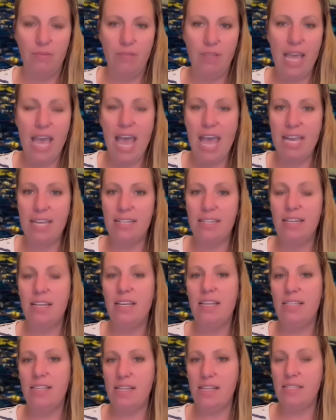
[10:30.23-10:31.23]
And
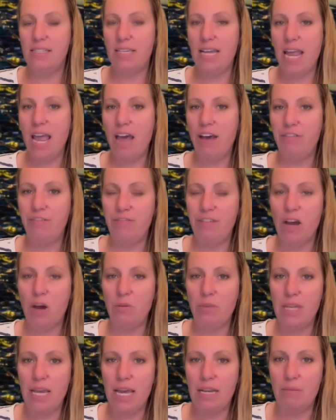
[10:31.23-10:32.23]
since they have
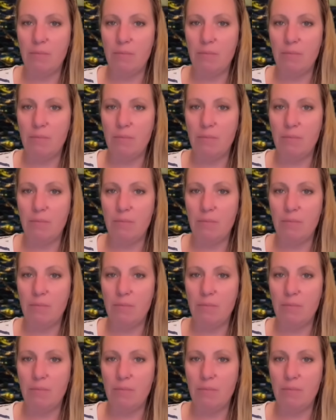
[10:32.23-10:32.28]
found that